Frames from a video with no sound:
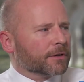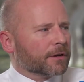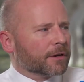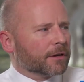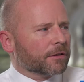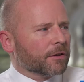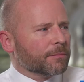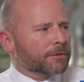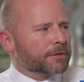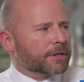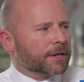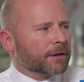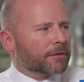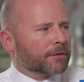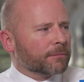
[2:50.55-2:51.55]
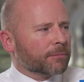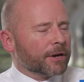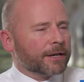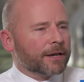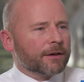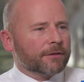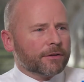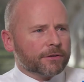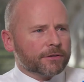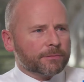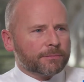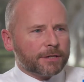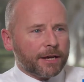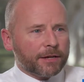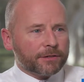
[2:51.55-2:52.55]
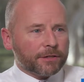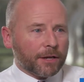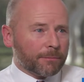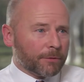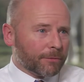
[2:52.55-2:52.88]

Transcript: on a global scale, could bring down yields substantially.